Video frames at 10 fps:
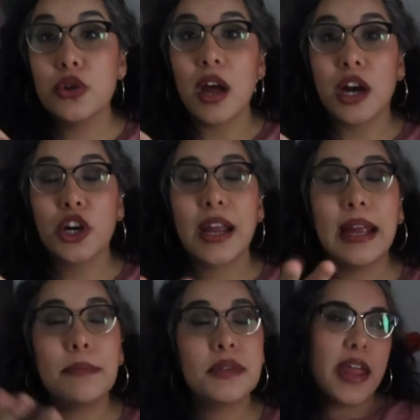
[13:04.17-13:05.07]
to The Hunger
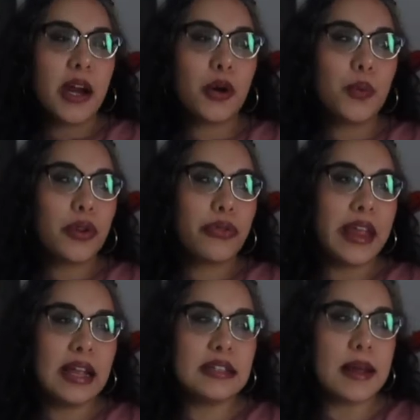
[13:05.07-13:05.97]
Games. There were
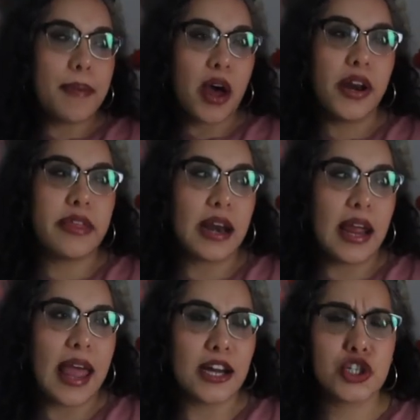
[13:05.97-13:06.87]
things about it that
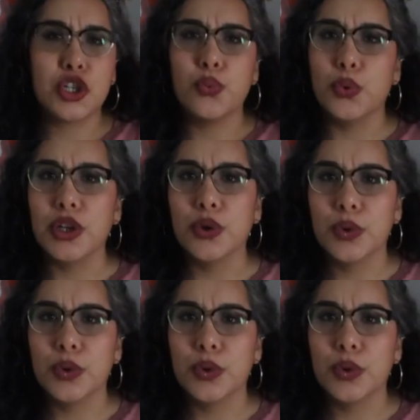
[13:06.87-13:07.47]
I actually really,